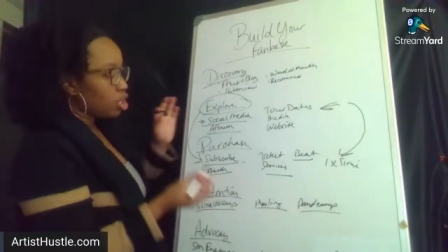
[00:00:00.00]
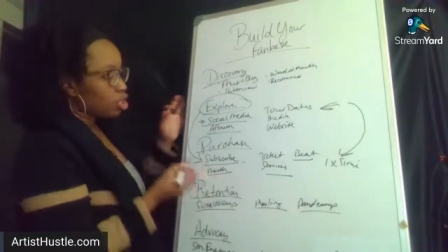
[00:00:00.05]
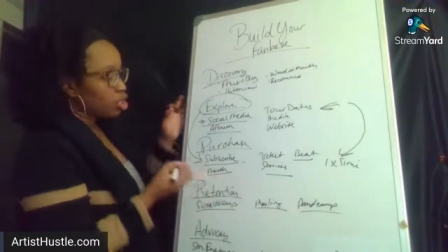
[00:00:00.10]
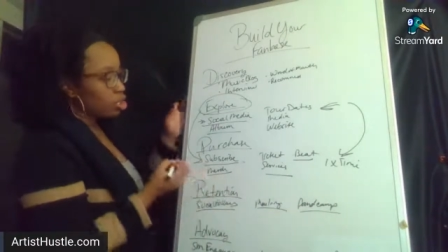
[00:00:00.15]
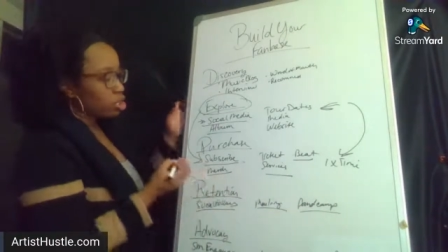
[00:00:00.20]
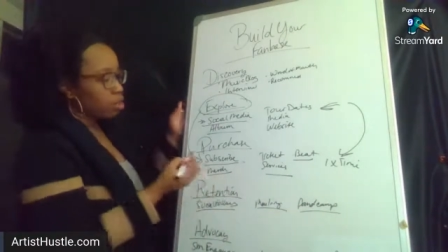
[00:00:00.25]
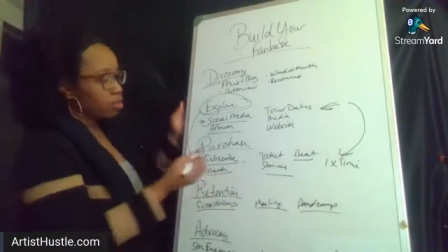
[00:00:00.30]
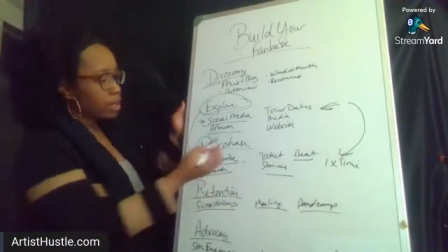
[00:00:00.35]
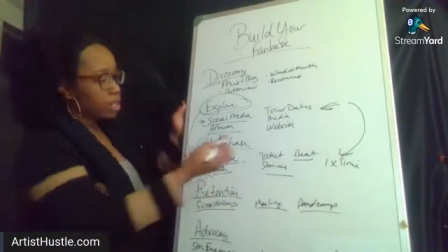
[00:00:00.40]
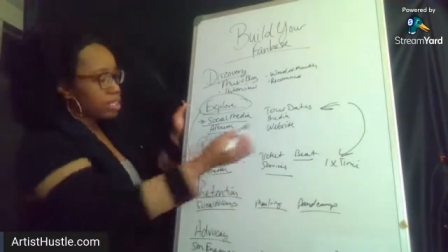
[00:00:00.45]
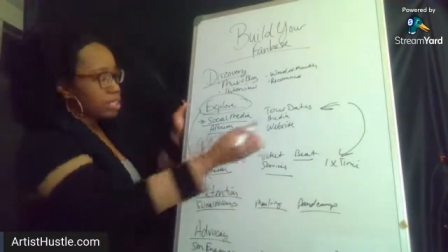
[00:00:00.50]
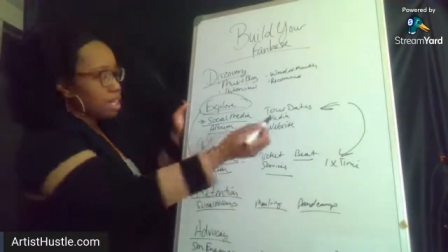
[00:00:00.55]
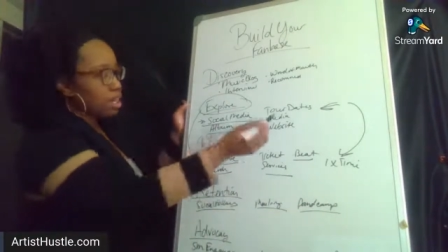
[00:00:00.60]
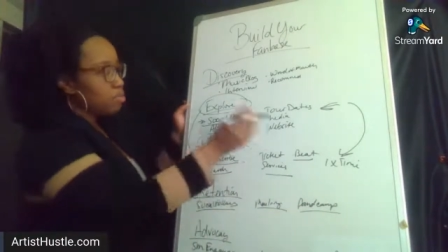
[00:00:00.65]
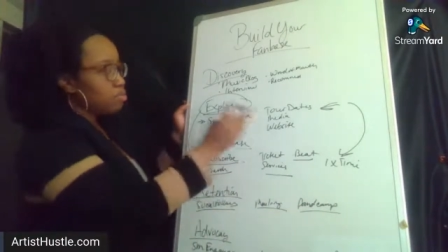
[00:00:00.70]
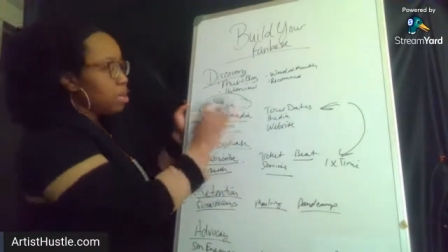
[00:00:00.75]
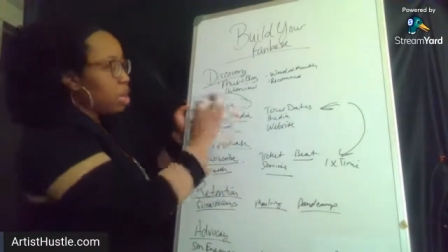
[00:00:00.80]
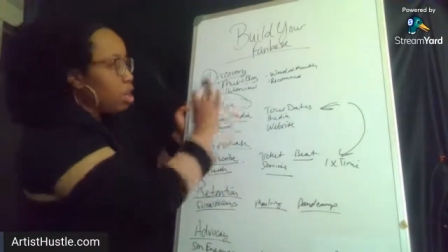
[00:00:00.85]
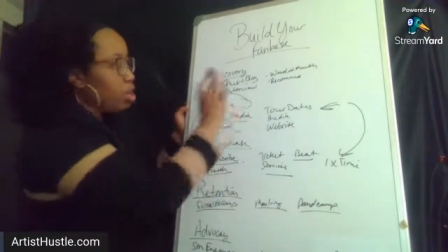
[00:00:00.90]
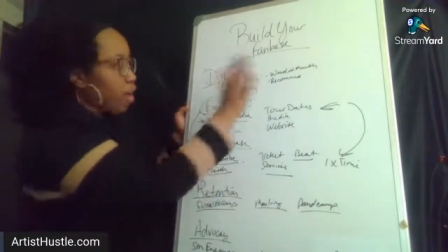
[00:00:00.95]
you know what,
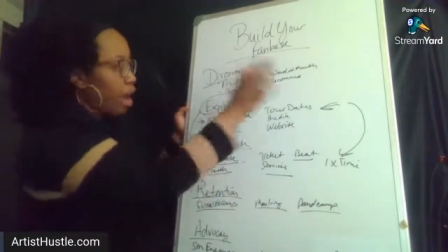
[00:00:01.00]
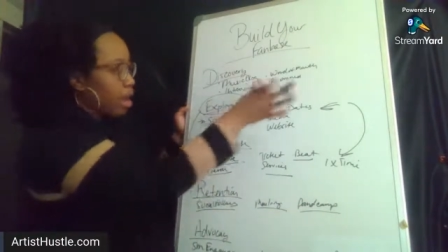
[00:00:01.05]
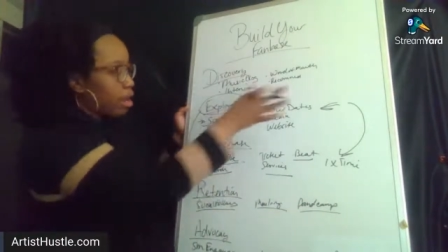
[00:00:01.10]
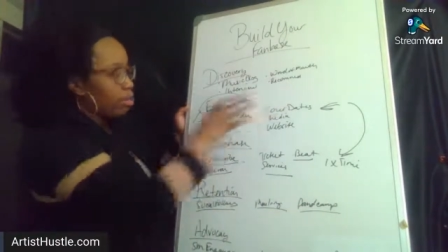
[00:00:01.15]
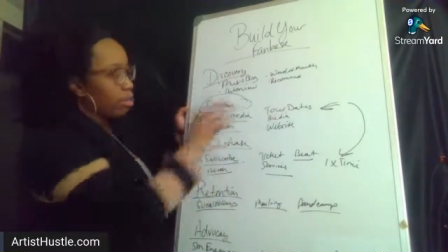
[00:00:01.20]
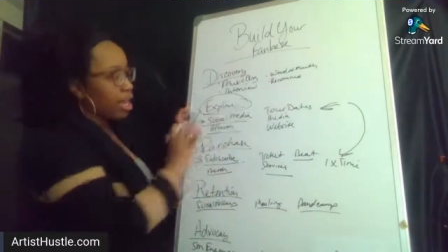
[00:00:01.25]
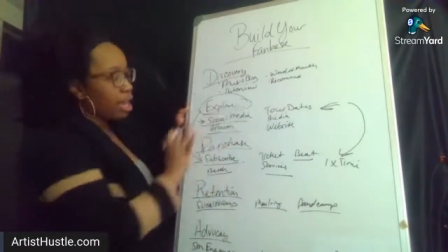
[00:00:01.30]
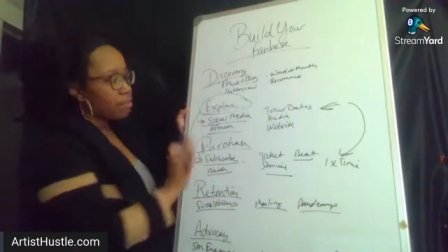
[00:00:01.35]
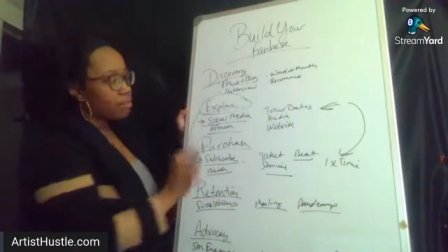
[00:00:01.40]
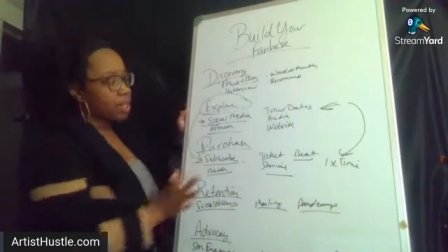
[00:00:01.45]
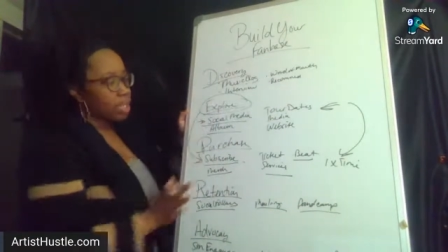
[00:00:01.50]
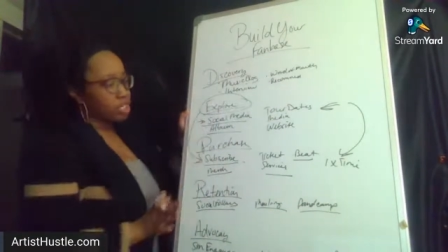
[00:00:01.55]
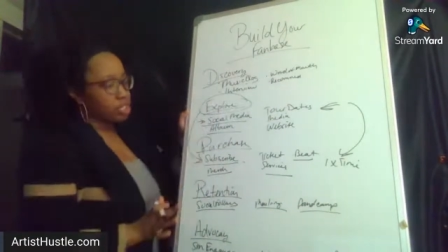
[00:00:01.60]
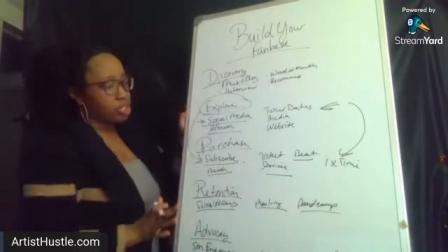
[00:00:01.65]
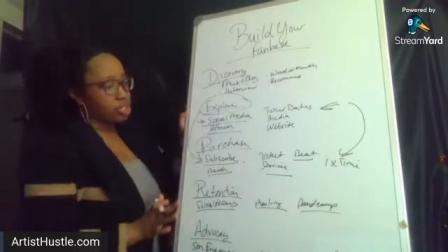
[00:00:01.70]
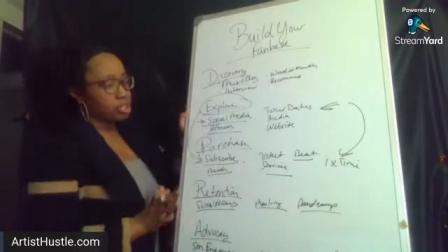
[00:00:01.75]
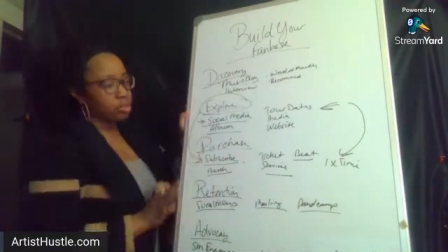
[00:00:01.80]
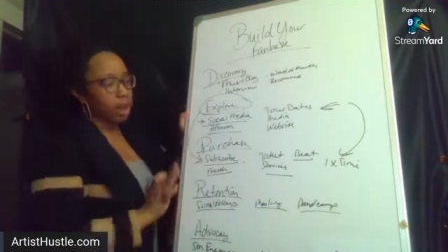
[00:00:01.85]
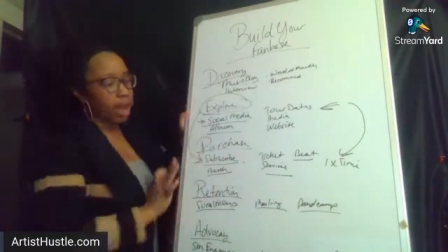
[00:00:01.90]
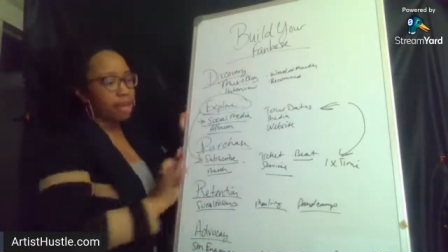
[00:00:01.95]
Deb, no, I don't have an
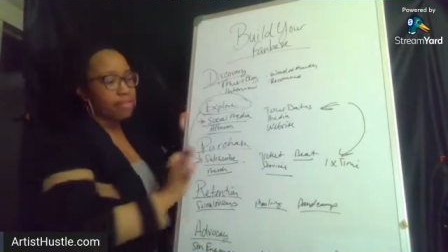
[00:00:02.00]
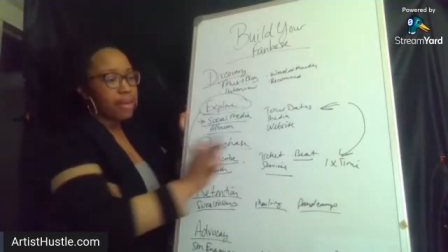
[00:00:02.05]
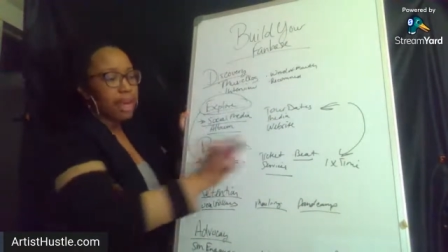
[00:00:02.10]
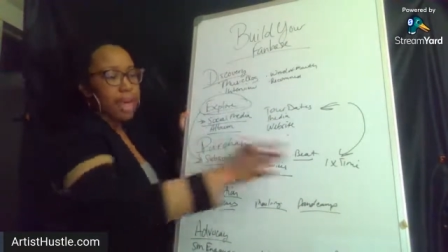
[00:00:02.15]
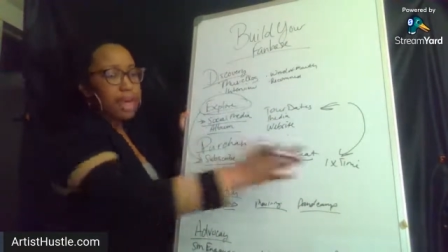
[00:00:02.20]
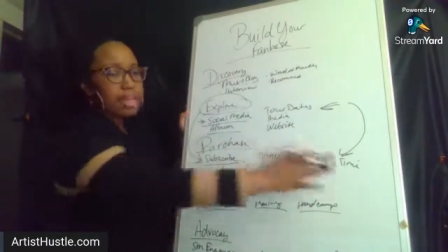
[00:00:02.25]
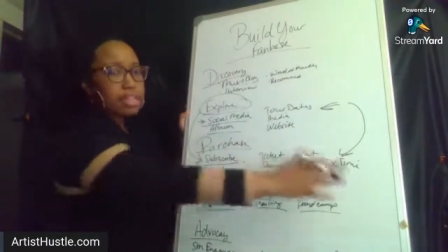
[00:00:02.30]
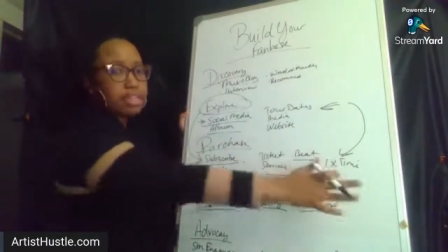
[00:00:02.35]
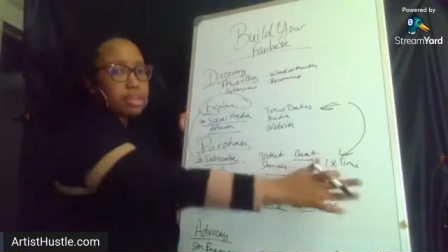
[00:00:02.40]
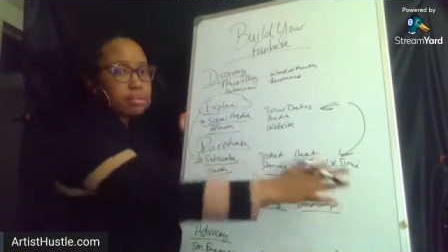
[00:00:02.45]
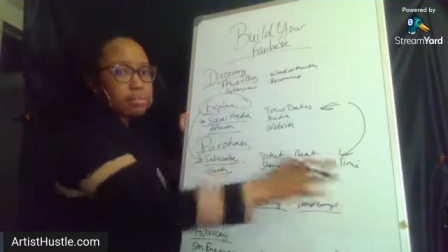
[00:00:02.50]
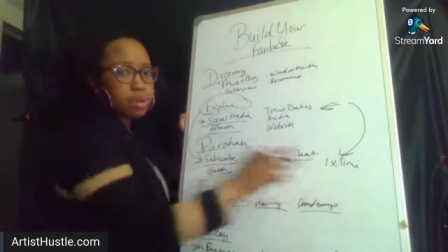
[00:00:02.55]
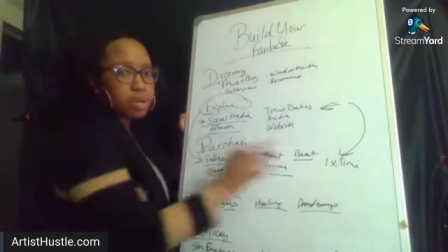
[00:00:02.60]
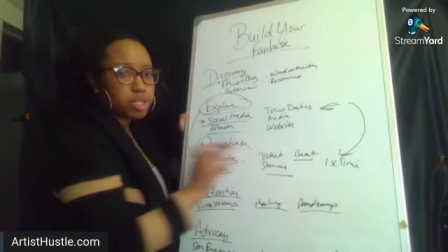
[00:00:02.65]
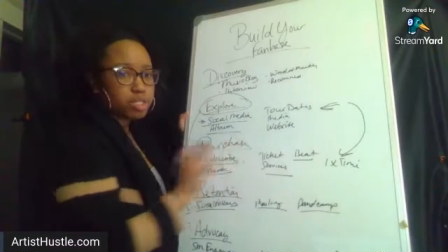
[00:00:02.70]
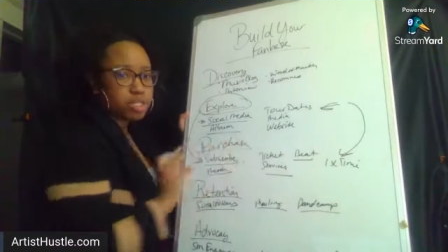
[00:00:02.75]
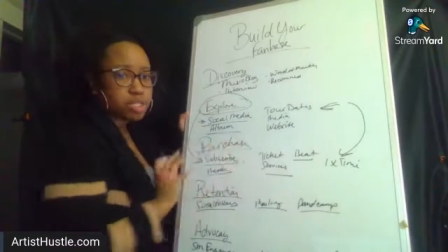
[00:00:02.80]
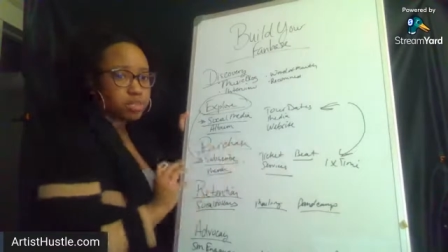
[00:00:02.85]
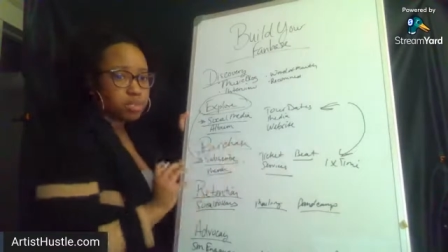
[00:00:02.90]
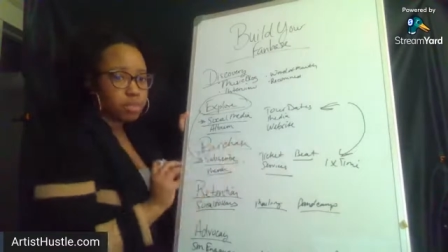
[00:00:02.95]
issue. I've had them
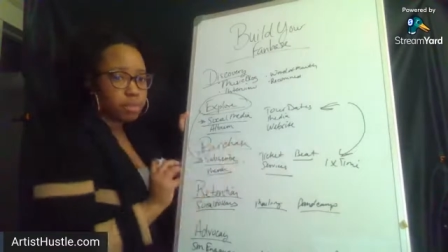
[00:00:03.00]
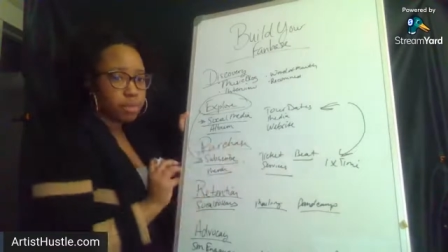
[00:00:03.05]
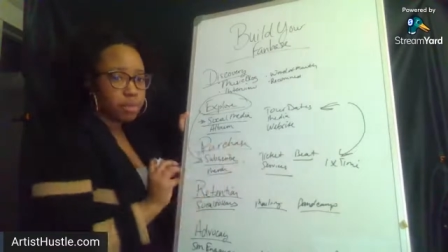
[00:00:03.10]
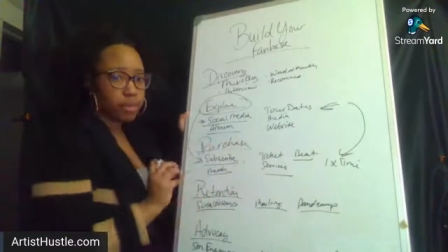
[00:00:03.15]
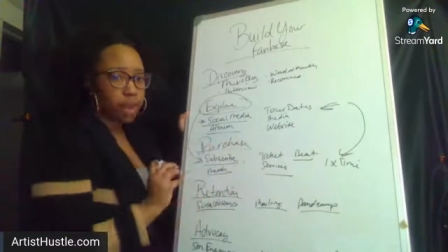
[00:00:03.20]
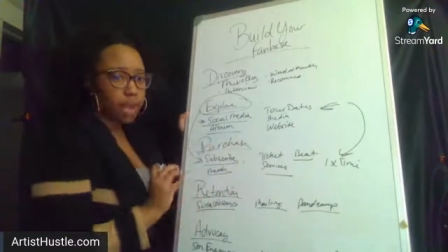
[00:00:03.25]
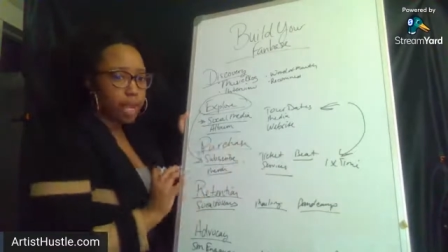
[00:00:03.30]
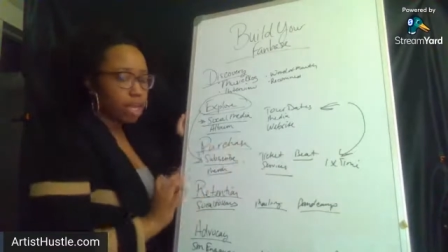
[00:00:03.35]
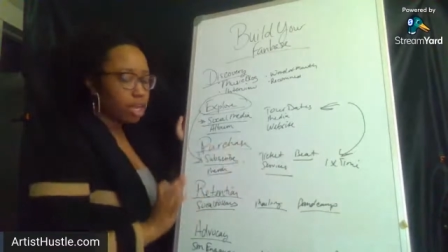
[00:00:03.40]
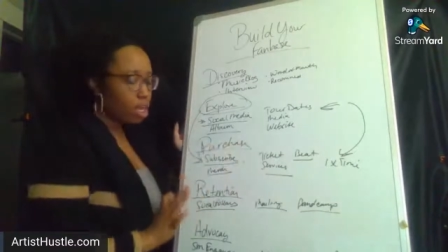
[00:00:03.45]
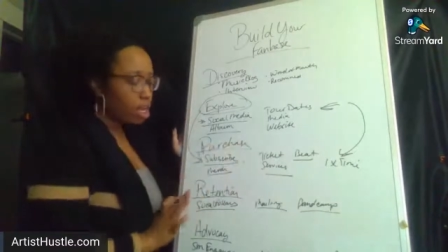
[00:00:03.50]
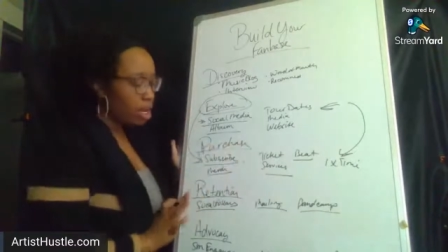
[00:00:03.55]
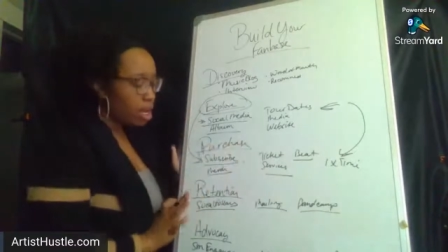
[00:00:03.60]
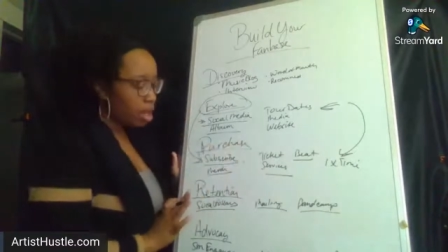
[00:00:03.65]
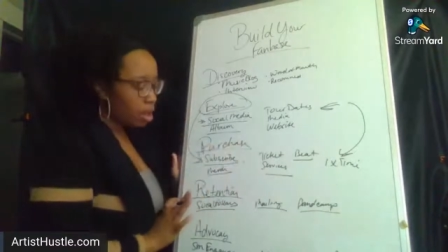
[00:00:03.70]
purchase from me, right?